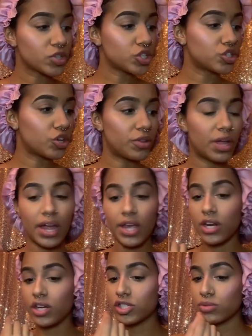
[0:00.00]
so that it
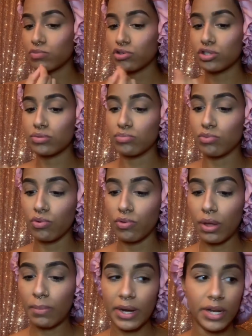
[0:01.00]
looks more smooth
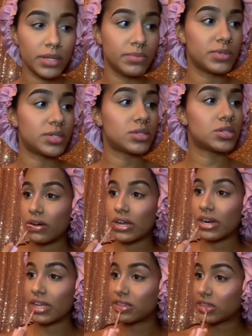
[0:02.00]
on my lips.
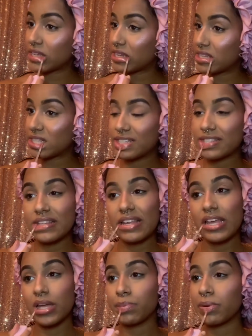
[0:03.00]
Like this,
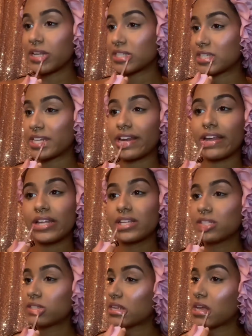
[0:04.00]
it applies
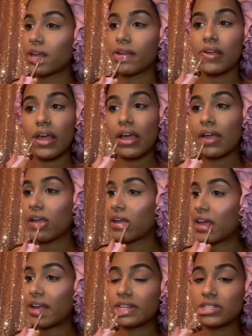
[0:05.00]
nice
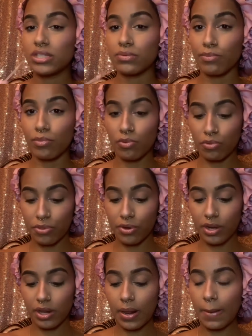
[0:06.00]
and
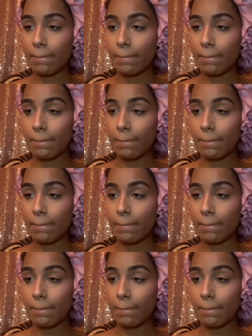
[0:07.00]
smoothly.